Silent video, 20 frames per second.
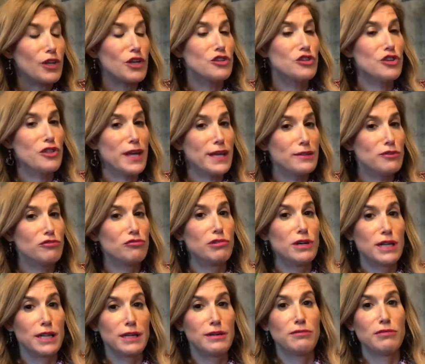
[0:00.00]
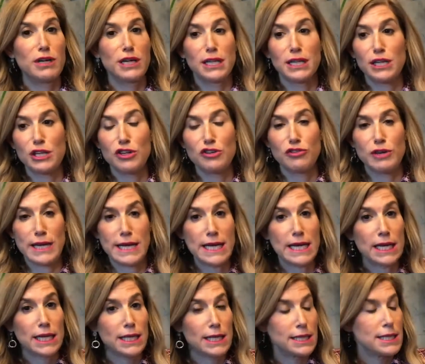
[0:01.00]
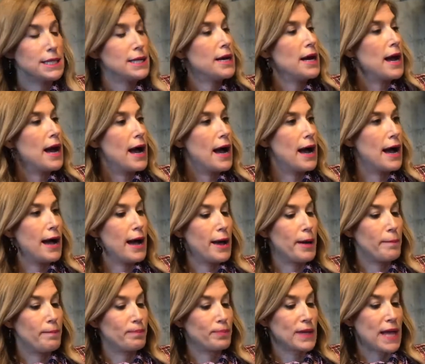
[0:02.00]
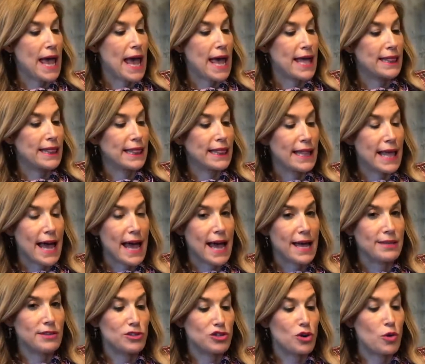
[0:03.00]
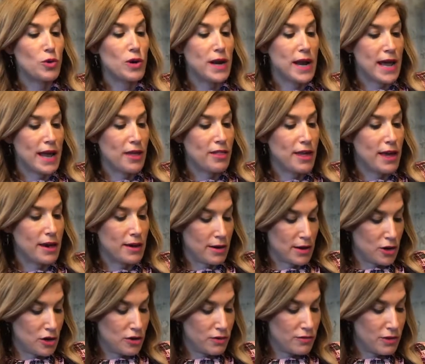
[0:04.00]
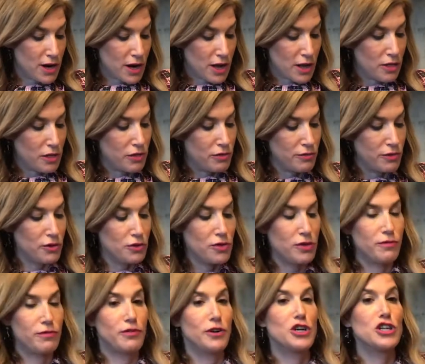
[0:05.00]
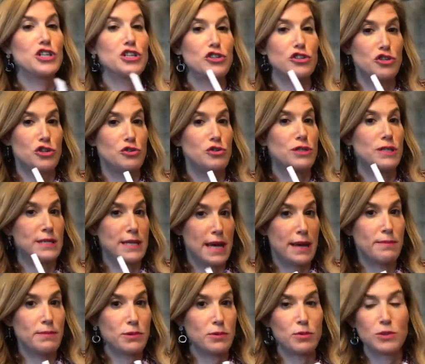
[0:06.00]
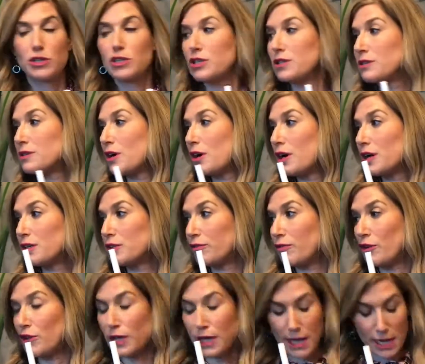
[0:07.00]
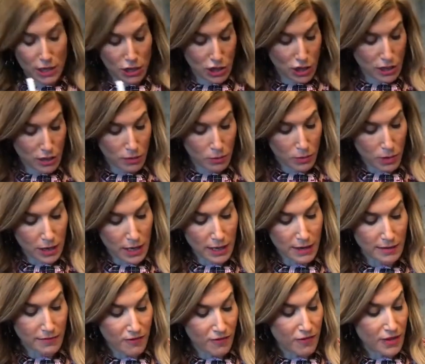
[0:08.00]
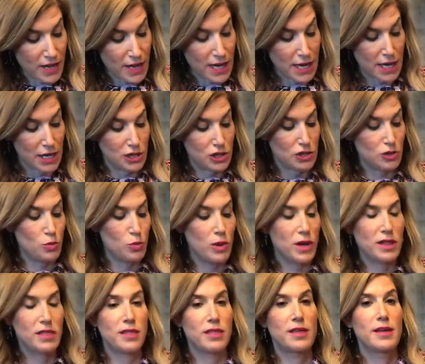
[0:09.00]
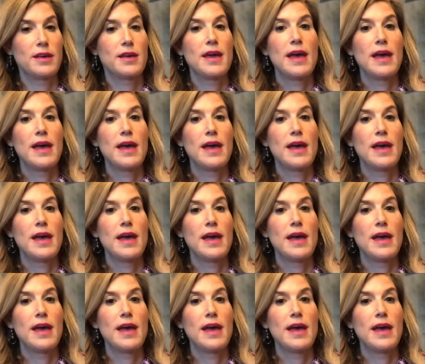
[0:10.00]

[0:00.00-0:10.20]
So that's really, really unique. And last, so now that you've gone through the first 2 steps, which is our exfoliation, we're going to finish with